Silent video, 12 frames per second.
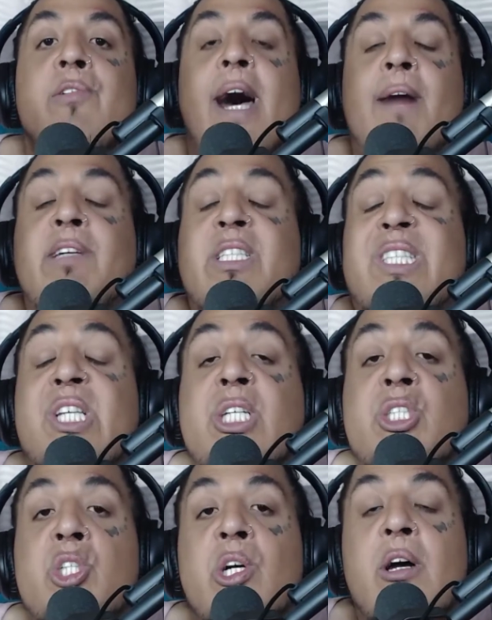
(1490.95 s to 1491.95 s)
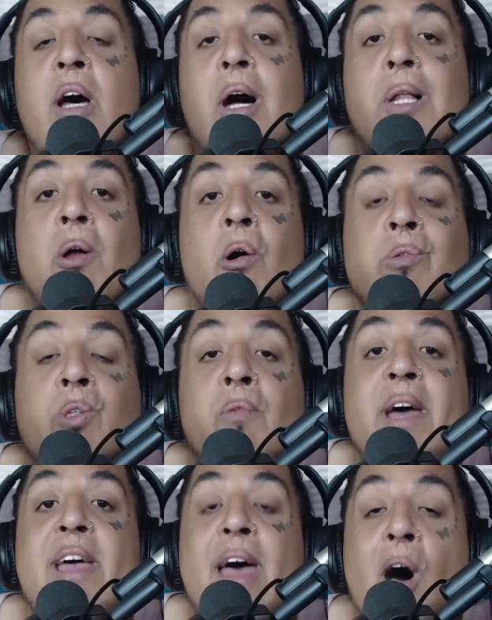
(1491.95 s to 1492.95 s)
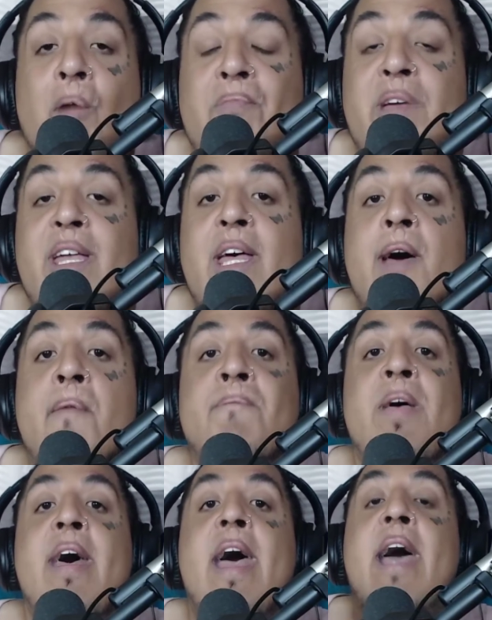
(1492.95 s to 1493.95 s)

you have his teacher along the way helping him,